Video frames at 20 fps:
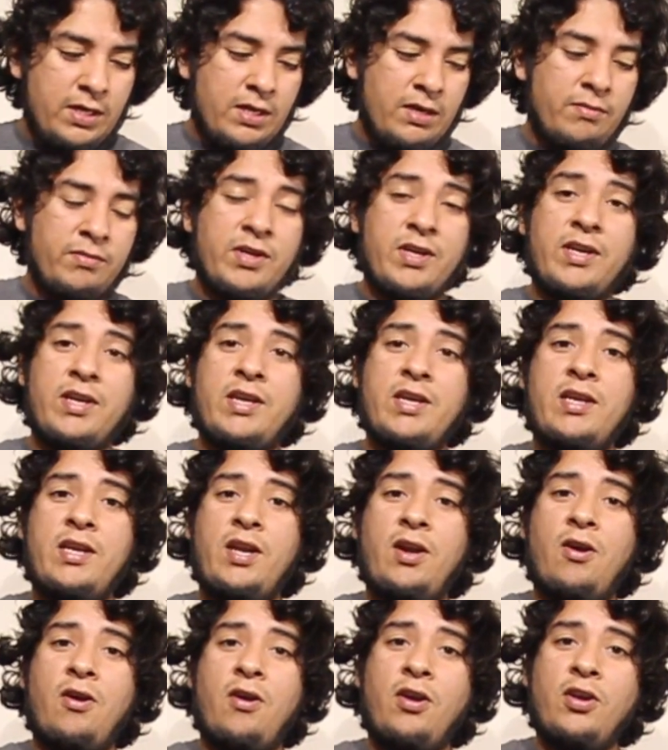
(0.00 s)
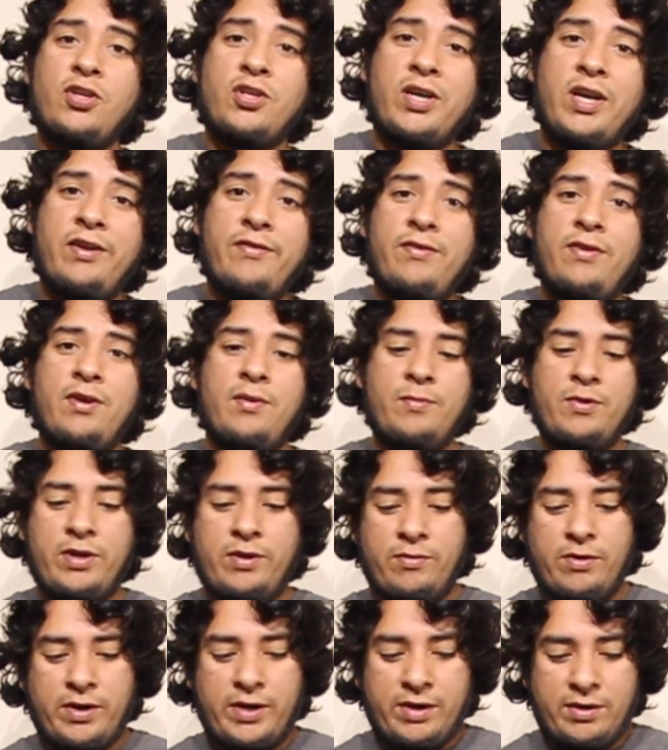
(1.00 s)
I'm going to get a hard drive. I'm already
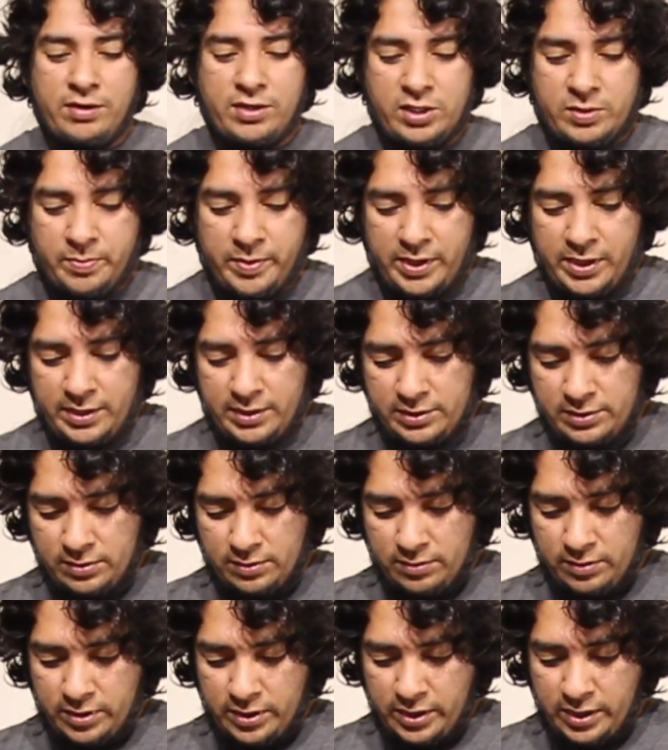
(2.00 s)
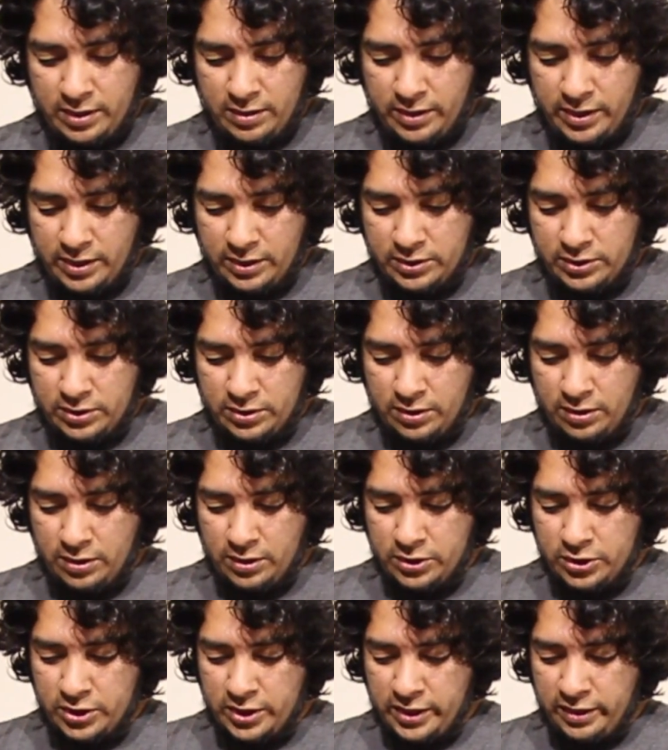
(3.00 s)
running out of space, so I'm going to get an extra
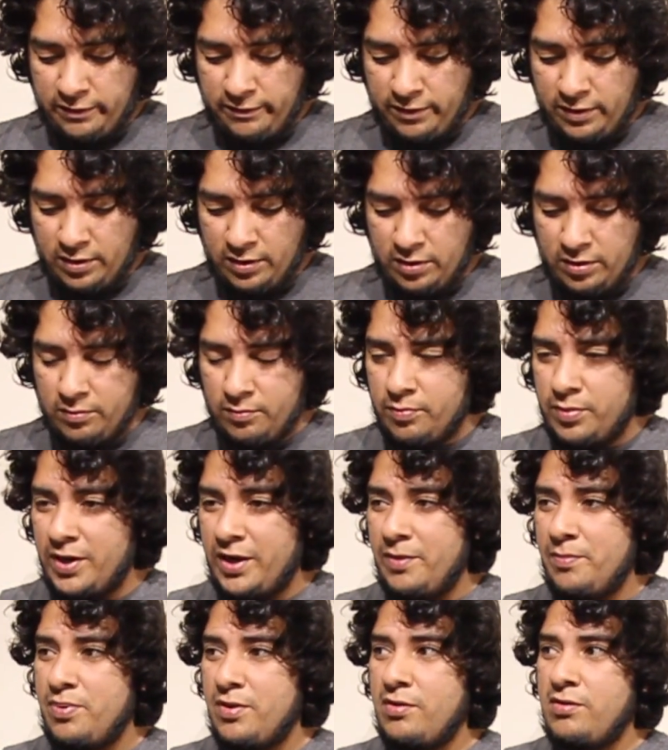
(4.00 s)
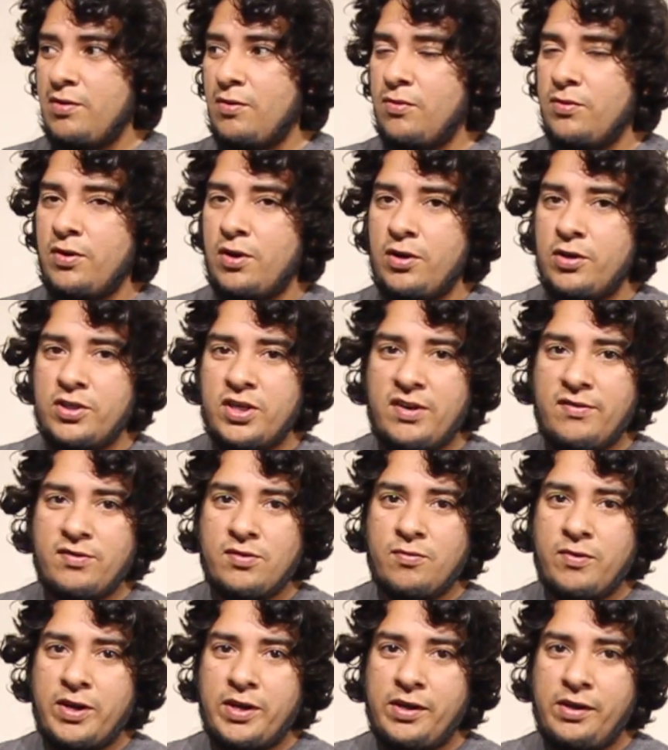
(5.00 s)
hard drive and probably put the old hard drives
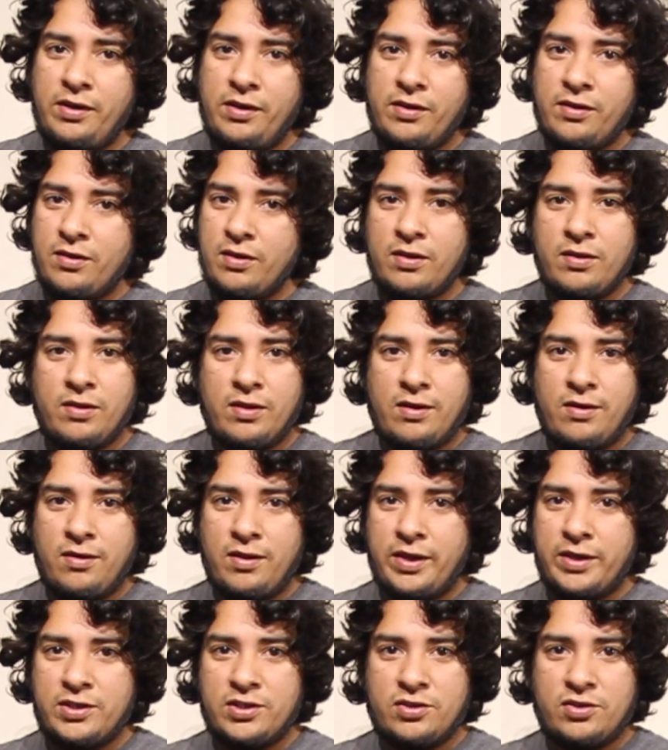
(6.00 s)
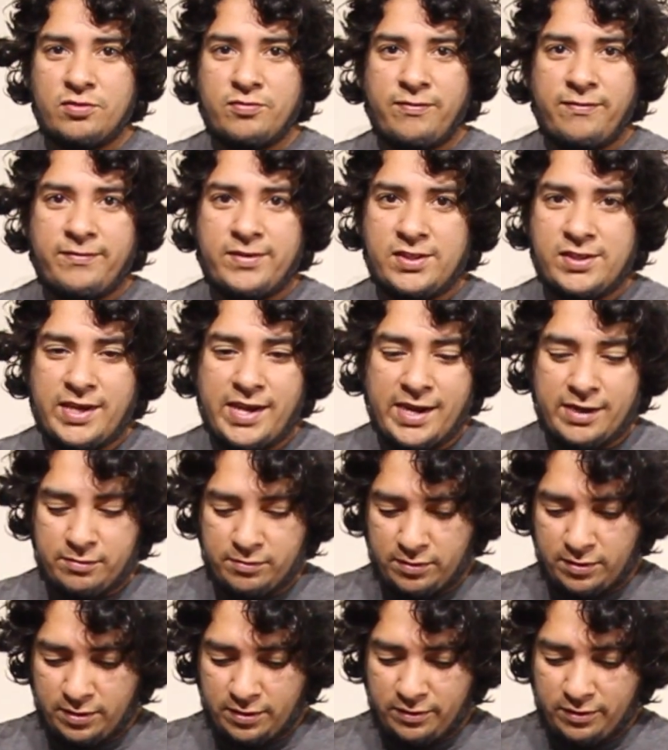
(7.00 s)
away. They're like just stacked
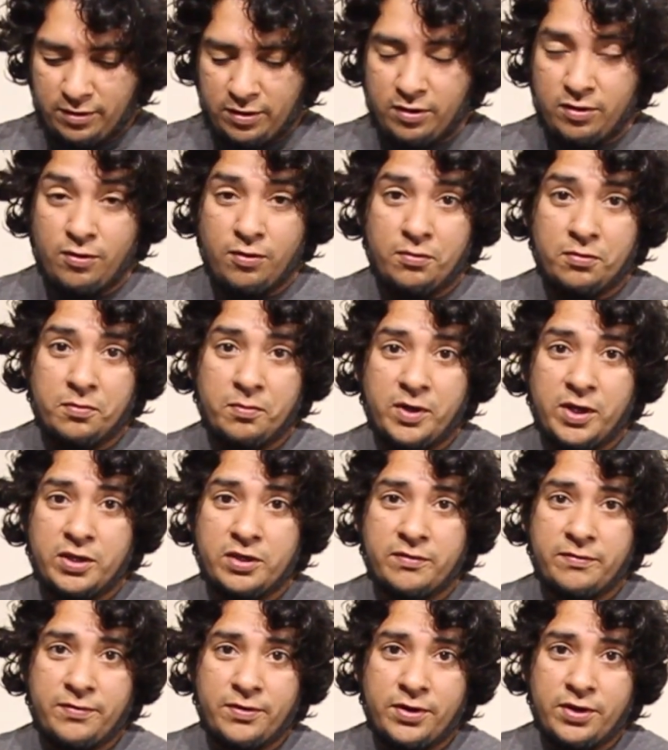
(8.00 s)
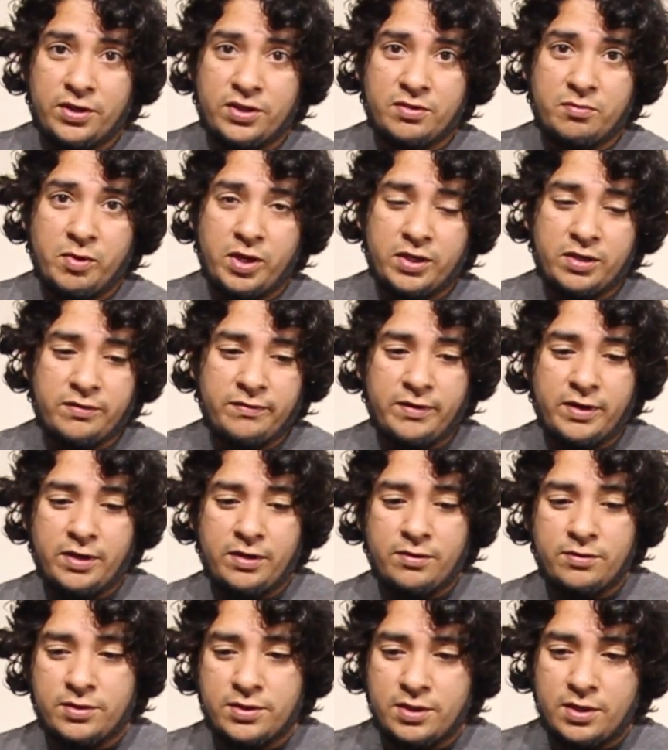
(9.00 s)
with all our old major footage and major
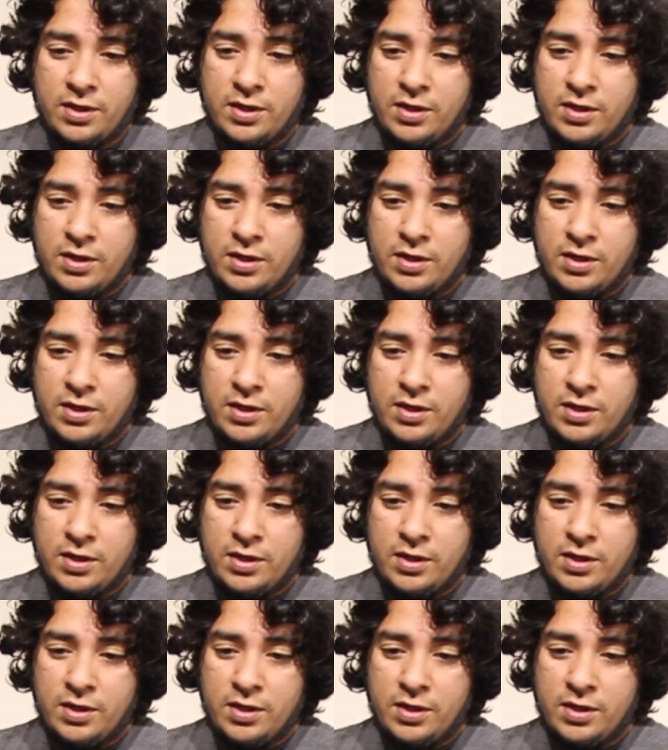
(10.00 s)
videos.